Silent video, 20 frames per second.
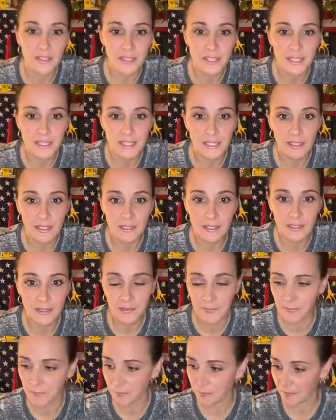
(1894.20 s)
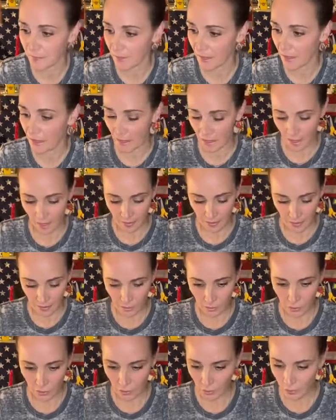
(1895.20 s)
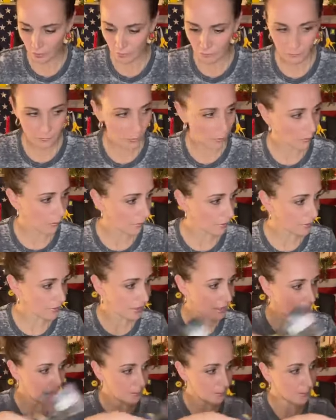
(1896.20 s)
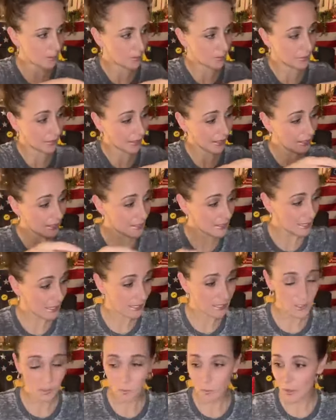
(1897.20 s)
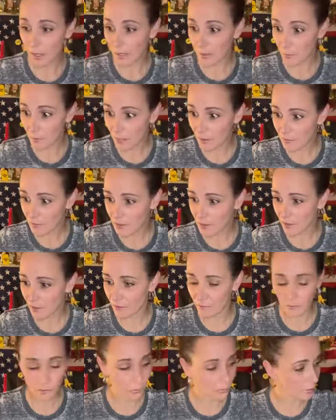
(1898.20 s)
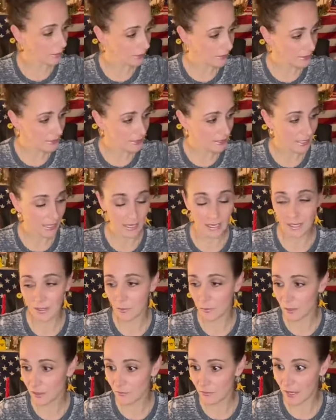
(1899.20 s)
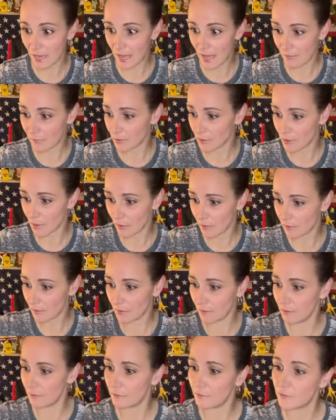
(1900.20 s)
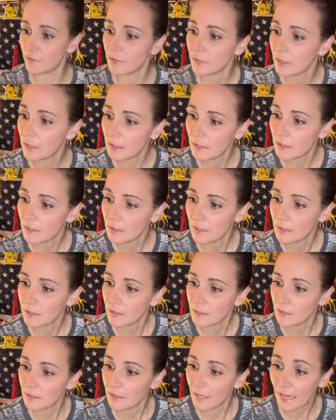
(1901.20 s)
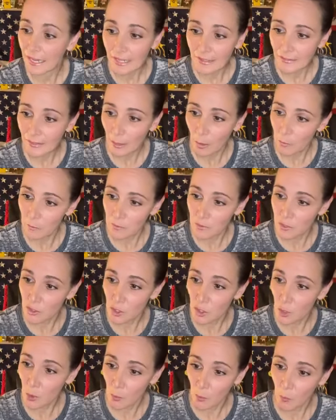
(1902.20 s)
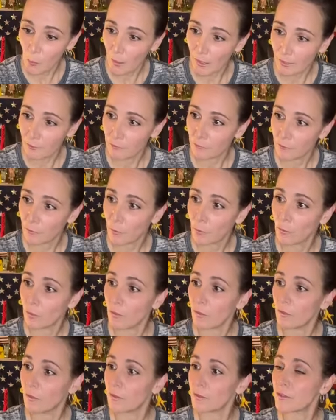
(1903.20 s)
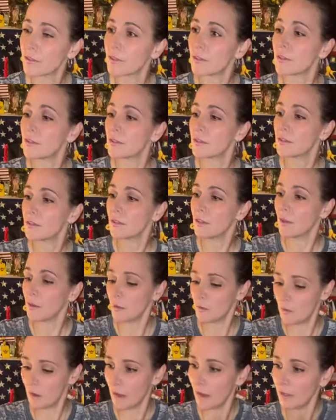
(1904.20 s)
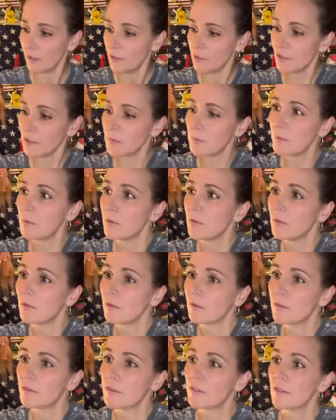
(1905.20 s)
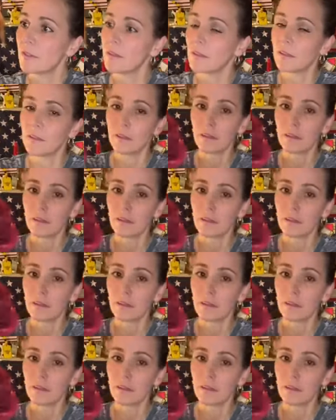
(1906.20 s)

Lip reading: stick. And then I'll show you the florals that I pulled. Like I said, I don't have a ton of greens, and I don't even have a ton of, I had like almost no white florals. So I just pulled